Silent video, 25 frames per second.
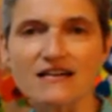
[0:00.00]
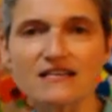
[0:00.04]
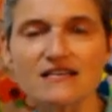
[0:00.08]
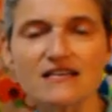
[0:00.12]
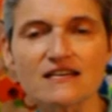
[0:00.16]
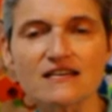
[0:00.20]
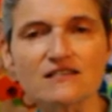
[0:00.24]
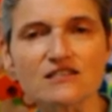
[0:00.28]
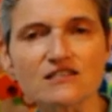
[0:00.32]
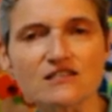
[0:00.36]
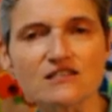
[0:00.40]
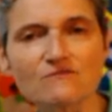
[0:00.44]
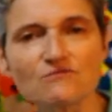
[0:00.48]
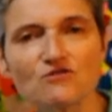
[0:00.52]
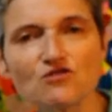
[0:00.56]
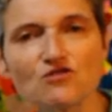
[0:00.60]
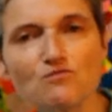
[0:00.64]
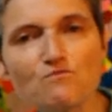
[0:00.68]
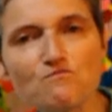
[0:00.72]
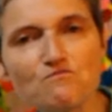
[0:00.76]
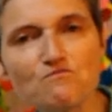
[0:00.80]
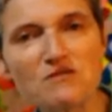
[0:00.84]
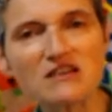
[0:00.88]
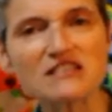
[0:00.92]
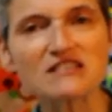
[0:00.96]
ideas, some new
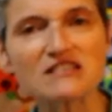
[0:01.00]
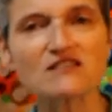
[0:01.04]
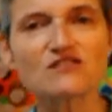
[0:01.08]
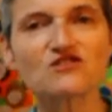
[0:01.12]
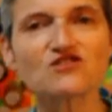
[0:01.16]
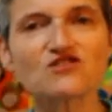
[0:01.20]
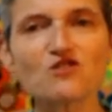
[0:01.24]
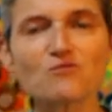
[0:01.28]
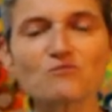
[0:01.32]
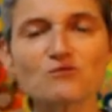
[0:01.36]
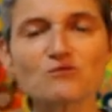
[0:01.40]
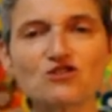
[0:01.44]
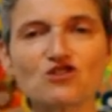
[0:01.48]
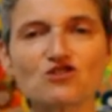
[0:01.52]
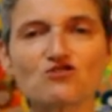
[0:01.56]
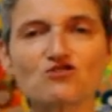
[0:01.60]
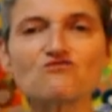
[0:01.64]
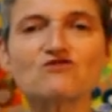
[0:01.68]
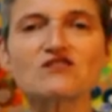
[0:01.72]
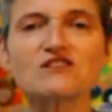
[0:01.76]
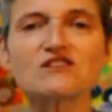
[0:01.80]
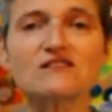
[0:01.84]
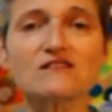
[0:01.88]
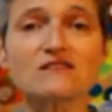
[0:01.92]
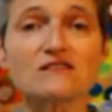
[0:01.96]
business
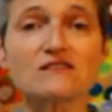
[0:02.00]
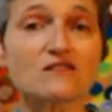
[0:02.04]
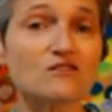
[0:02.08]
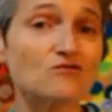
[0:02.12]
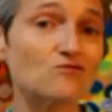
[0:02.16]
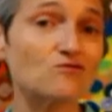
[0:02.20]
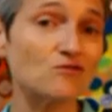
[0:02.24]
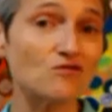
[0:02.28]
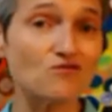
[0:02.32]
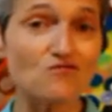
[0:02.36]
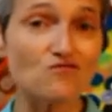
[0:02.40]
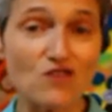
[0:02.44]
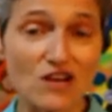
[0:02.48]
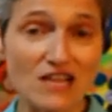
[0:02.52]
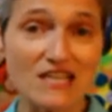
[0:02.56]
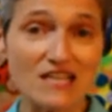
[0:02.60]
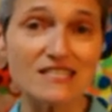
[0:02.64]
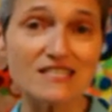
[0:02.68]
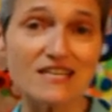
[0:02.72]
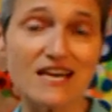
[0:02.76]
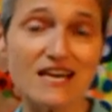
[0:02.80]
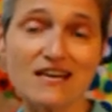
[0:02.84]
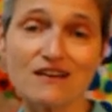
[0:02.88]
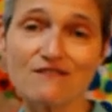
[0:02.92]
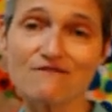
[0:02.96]
opportunities that you can
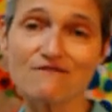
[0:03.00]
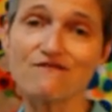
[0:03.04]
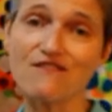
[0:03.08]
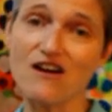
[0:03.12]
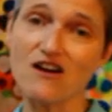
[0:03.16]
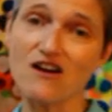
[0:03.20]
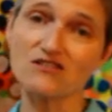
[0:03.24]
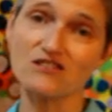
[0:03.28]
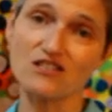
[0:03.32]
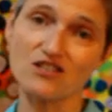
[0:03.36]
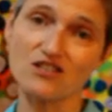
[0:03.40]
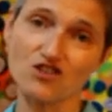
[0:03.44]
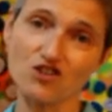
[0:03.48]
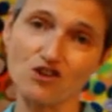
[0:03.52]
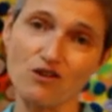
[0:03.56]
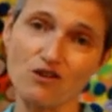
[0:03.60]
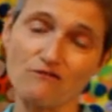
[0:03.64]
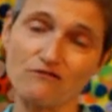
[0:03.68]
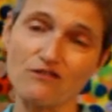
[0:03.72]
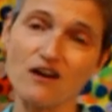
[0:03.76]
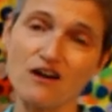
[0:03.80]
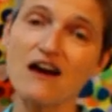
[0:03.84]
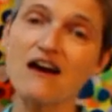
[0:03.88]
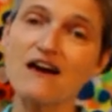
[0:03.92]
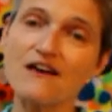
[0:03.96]
really take advantage
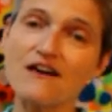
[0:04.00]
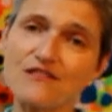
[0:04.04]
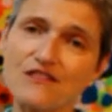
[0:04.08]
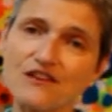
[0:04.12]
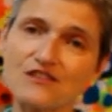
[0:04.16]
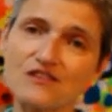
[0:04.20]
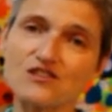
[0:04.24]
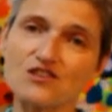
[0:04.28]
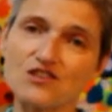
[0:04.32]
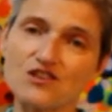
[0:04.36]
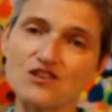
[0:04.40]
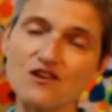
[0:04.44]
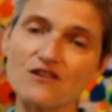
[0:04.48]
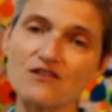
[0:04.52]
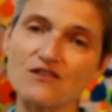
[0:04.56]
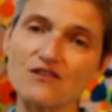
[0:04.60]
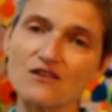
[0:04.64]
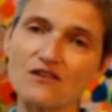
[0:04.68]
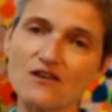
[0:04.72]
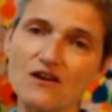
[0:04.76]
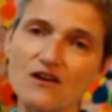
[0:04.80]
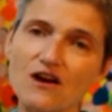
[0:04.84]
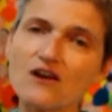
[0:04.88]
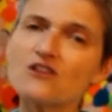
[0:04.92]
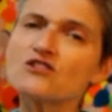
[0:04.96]
of this year.
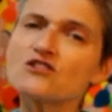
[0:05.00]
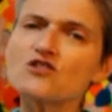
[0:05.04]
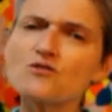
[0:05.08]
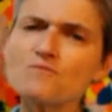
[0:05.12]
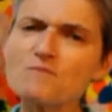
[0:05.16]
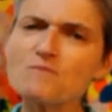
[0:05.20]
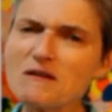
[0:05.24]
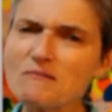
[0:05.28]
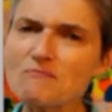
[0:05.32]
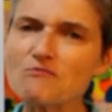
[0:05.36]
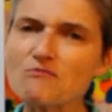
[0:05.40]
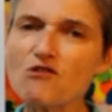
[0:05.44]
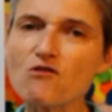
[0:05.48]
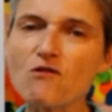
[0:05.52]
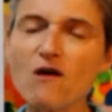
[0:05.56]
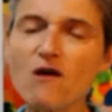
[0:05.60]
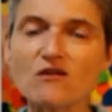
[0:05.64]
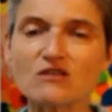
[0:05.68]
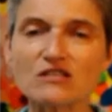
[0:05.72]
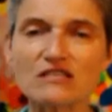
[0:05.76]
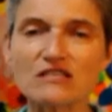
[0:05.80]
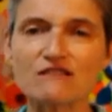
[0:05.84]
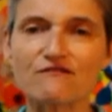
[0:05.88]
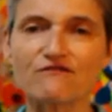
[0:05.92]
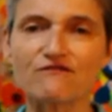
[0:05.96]
So be
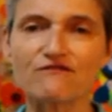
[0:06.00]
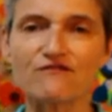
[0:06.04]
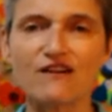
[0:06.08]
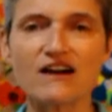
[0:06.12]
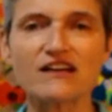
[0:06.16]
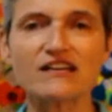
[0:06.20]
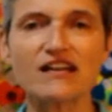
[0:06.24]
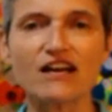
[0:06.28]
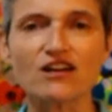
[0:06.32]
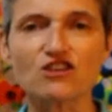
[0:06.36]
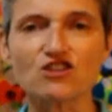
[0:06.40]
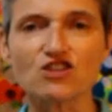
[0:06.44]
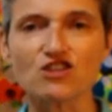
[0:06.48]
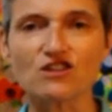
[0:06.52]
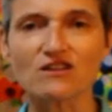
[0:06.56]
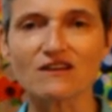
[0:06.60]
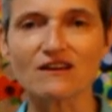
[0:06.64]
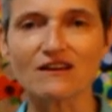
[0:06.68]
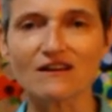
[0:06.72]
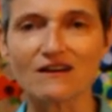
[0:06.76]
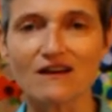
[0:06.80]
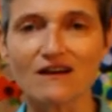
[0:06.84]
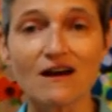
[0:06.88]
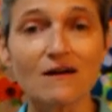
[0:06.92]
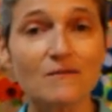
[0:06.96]
proactive
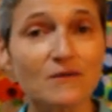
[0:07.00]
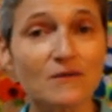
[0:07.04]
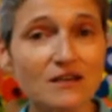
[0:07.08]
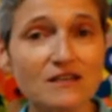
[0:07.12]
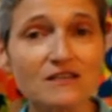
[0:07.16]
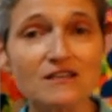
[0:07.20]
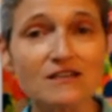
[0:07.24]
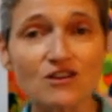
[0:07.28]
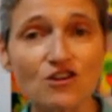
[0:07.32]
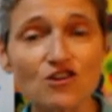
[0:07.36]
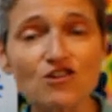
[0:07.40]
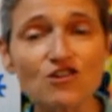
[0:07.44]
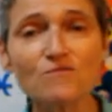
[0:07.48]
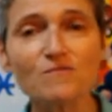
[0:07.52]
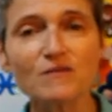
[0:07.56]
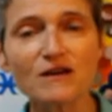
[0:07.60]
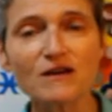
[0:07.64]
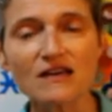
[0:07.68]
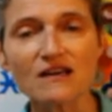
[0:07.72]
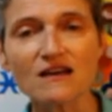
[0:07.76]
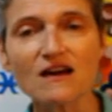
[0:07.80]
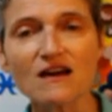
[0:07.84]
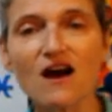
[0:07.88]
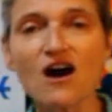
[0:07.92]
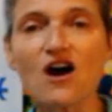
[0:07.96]
financially, because it could
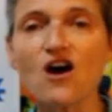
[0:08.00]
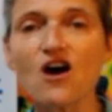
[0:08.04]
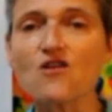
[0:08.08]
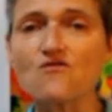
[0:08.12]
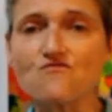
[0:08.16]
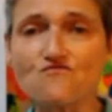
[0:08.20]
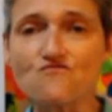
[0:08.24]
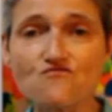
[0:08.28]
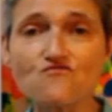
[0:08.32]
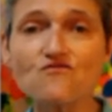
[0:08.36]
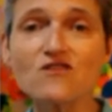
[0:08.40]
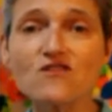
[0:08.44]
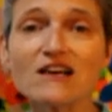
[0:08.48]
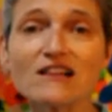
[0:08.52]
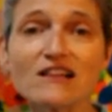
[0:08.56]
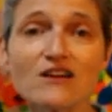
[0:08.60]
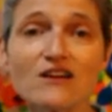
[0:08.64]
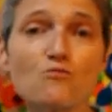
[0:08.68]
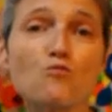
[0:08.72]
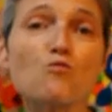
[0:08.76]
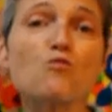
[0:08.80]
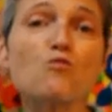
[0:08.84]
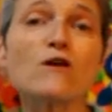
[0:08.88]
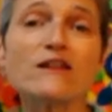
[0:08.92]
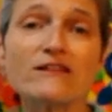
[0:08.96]
be a
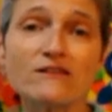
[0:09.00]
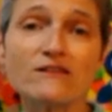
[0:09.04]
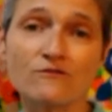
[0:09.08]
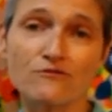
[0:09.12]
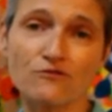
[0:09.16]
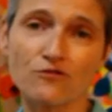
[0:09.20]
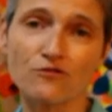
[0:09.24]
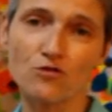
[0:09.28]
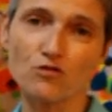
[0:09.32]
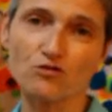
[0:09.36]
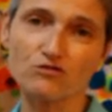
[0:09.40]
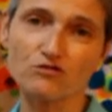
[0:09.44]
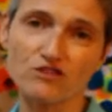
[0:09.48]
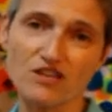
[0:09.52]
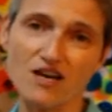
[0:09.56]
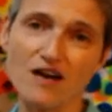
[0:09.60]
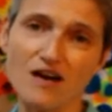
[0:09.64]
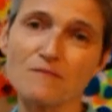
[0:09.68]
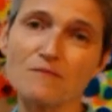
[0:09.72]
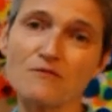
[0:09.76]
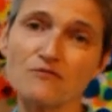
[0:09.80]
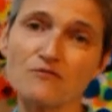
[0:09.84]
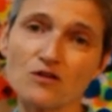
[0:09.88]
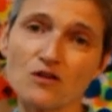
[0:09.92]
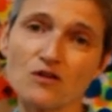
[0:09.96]
really windfall
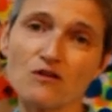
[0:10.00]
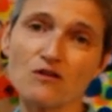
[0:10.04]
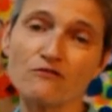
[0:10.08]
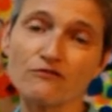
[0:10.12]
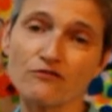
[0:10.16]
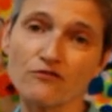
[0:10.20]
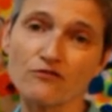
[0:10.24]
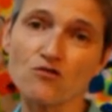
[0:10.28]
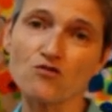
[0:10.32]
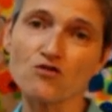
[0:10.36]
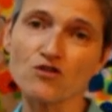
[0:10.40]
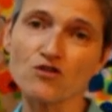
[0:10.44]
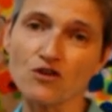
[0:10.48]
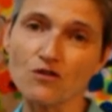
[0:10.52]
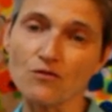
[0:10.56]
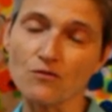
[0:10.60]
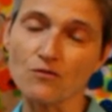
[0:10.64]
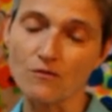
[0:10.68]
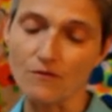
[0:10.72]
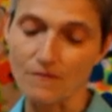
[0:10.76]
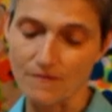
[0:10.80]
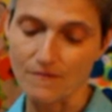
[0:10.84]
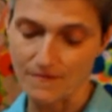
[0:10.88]
type of year for you.